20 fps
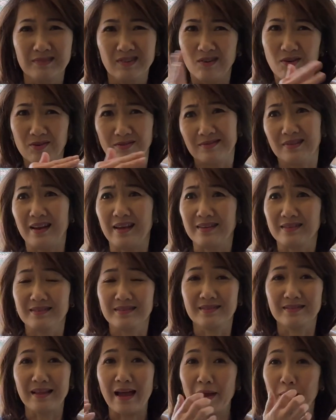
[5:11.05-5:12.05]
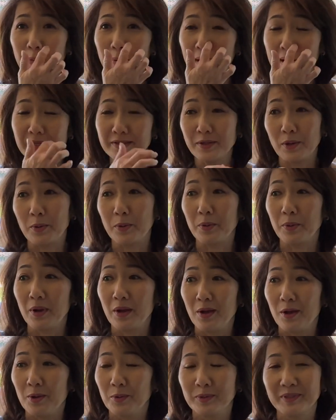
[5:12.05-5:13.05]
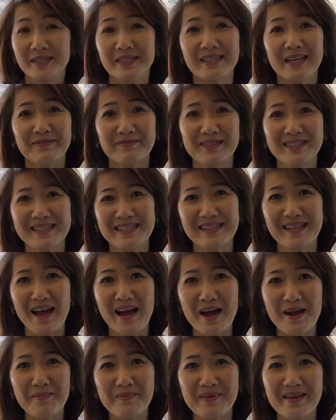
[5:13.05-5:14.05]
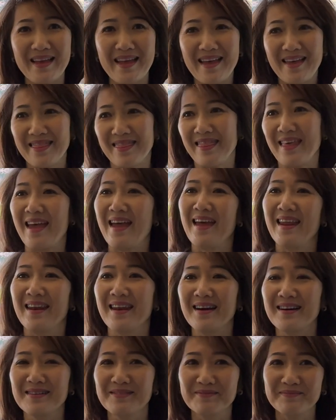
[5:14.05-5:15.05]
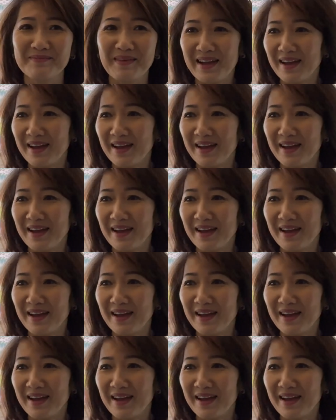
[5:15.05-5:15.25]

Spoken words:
going like sideways. So we just have to stop, and then my